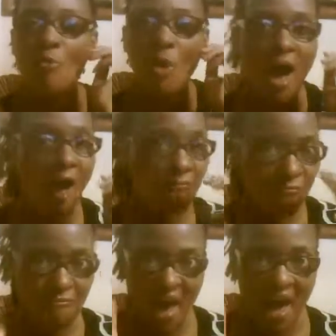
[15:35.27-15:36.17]
I
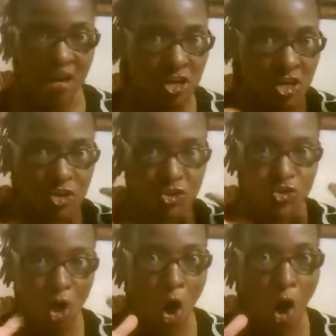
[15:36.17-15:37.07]
finally
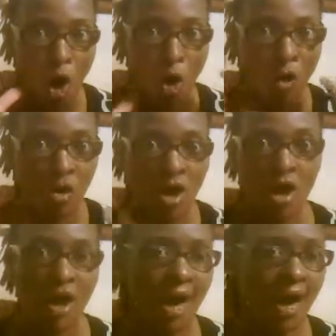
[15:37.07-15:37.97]
saw
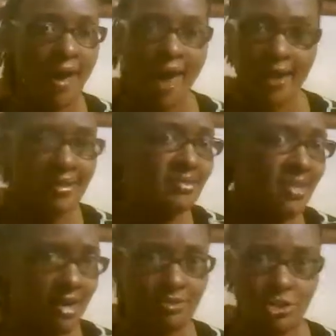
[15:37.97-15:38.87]
and
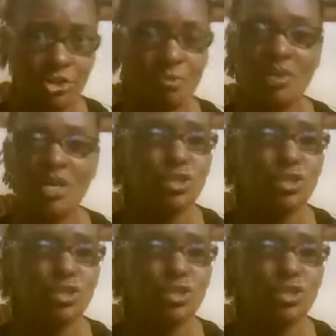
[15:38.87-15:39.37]
connect to you because you